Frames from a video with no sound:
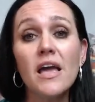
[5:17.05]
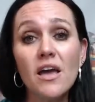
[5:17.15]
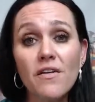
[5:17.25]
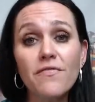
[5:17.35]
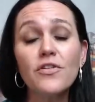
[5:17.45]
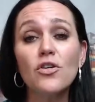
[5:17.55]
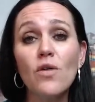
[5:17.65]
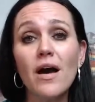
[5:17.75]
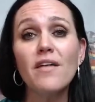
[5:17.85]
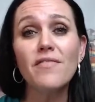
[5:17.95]
If you
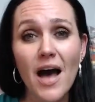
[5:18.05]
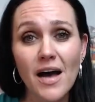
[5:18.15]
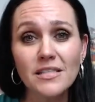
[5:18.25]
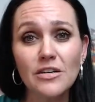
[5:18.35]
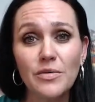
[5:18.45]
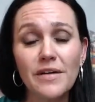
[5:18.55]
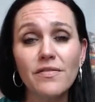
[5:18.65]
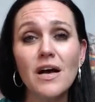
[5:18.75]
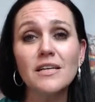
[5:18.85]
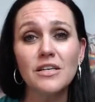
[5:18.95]
have acid
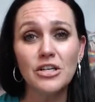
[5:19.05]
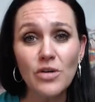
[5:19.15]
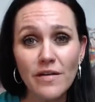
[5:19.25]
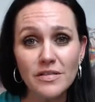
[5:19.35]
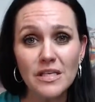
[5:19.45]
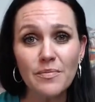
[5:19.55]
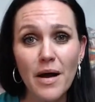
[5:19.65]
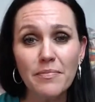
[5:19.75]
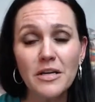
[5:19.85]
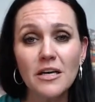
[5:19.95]
reflux and you have sleep
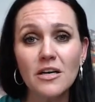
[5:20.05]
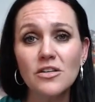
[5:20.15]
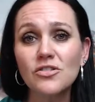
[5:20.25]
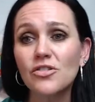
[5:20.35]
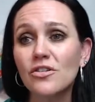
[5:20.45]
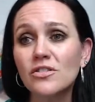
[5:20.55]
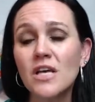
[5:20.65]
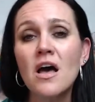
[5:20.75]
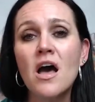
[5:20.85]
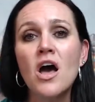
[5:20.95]
apnea
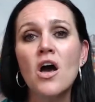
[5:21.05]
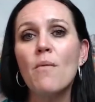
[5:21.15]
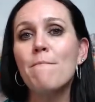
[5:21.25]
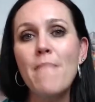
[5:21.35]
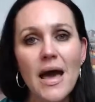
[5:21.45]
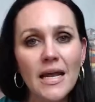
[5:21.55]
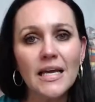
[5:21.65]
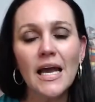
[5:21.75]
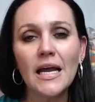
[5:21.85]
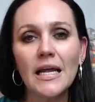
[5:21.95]
concerns,
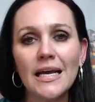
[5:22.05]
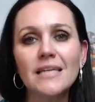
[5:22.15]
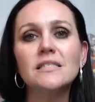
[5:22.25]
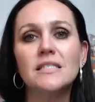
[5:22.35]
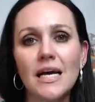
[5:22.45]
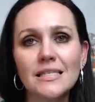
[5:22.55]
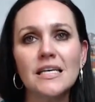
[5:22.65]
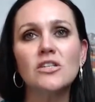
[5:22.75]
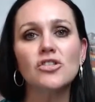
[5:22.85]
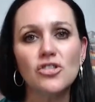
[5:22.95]
medicating it
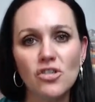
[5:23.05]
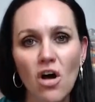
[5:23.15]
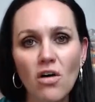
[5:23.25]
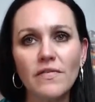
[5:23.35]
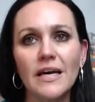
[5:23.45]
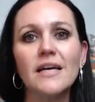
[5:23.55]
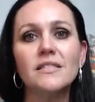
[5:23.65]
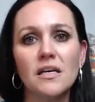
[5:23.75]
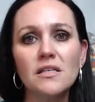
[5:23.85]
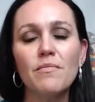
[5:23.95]
doesn't solve it. It
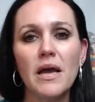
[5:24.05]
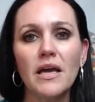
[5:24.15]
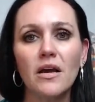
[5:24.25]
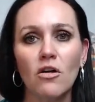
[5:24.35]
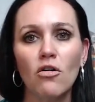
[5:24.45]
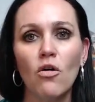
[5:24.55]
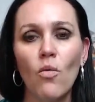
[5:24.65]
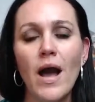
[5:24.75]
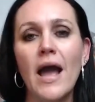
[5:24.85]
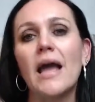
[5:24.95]
doesn't make it go
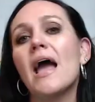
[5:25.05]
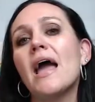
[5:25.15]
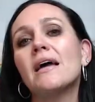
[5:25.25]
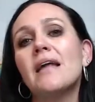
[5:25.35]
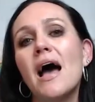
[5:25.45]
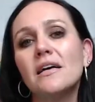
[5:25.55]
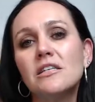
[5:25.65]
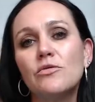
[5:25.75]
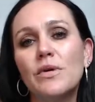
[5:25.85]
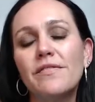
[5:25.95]
away. And
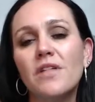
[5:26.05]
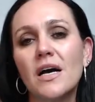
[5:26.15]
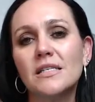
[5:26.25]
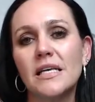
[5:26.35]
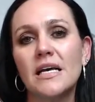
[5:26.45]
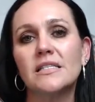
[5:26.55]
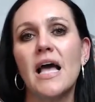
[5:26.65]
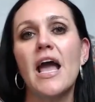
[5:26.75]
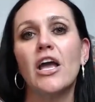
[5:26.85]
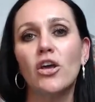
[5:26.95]
acid reflux is
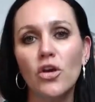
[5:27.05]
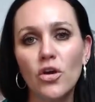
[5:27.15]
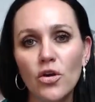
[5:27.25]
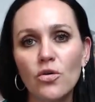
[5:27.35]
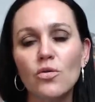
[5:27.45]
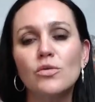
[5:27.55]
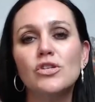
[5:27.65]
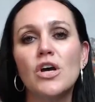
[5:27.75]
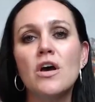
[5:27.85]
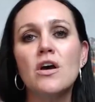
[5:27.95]
a
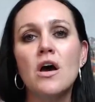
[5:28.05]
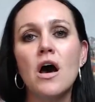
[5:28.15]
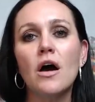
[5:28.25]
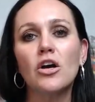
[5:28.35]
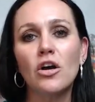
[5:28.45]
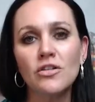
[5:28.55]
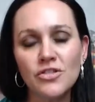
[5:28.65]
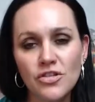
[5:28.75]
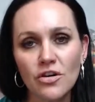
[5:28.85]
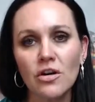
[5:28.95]
huge
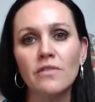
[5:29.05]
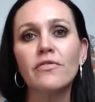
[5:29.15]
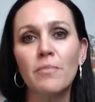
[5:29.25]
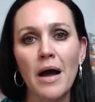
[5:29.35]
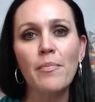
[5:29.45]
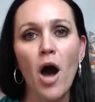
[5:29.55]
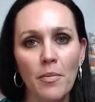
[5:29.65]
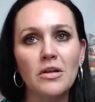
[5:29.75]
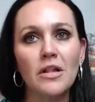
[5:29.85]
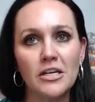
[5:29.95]
concern for my
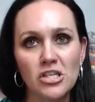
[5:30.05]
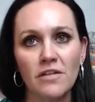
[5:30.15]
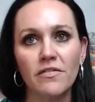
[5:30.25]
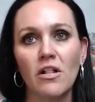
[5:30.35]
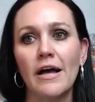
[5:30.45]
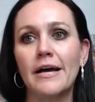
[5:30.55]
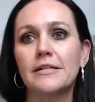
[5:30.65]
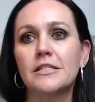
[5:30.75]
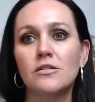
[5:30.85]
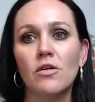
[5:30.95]
population of
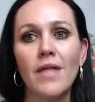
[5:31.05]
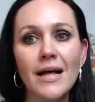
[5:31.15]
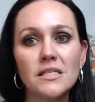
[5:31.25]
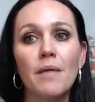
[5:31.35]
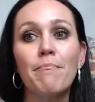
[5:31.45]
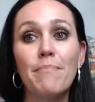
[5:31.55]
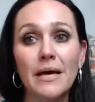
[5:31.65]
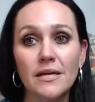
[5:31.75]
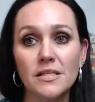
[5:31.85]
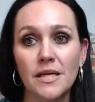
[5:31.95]
clients. So that's a
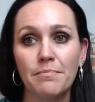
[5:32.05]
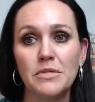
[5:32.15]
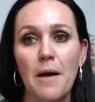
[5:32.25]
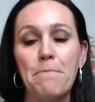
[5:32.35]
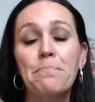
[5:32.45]
big symptom.